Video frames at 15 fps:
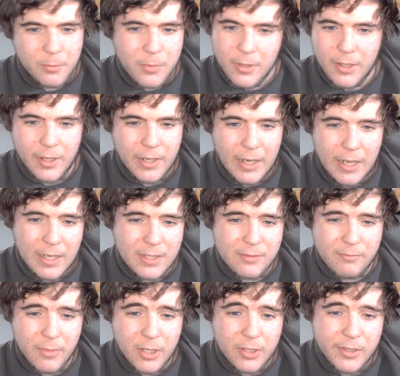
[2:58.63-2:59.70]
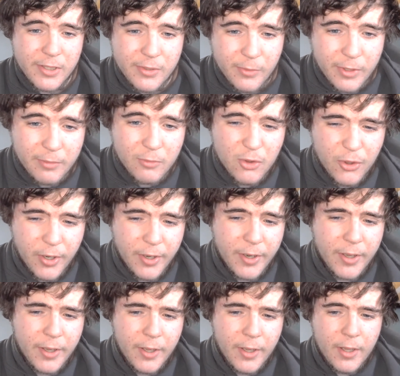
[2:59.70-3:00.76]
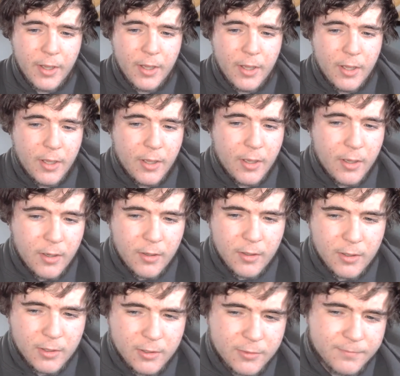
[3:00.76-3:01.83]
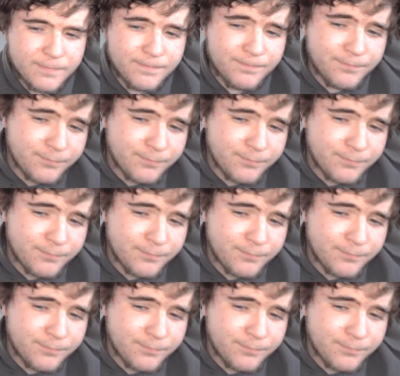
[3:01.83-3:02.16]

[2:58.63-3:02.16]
but not as much as when I'm drunk. Um,